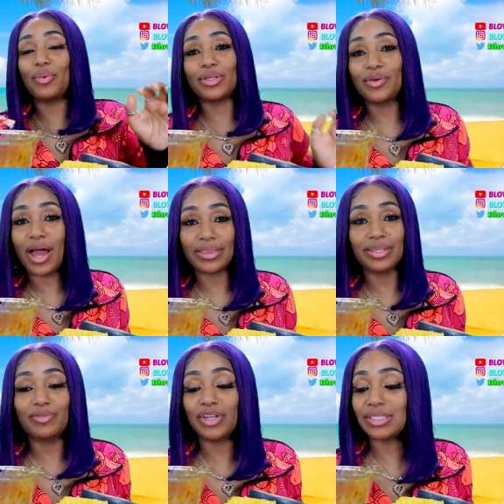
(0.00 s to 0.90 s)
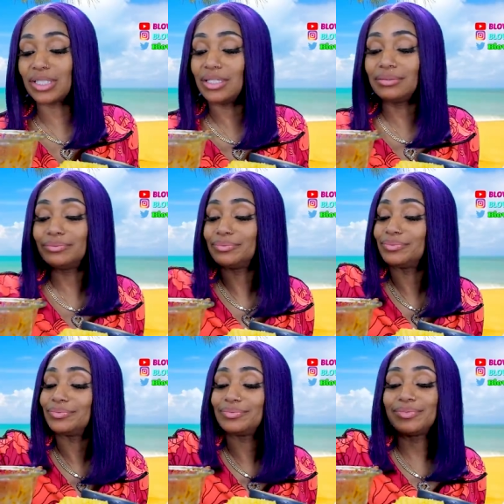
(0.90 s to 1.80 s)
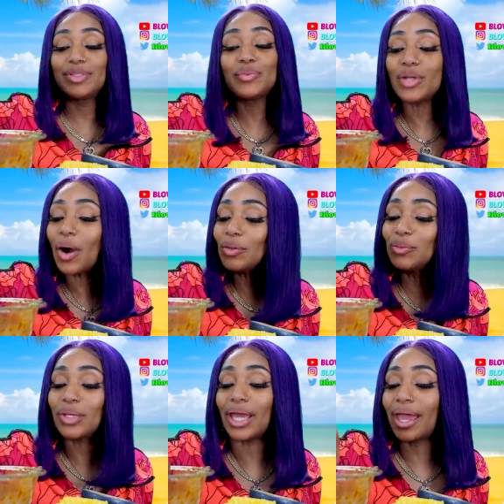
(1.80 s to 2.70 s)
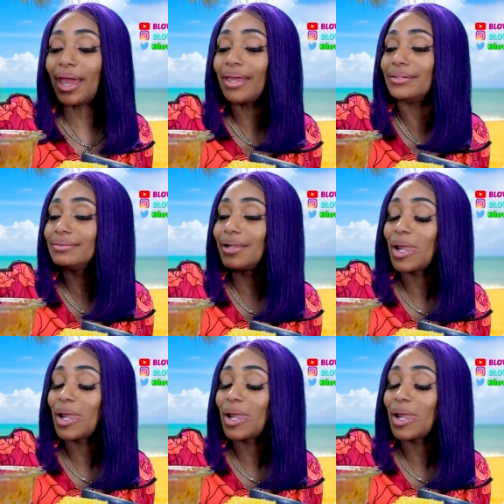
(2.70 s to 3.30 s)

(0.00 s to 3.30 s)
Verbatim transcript: when you after you finish eating. You know you can.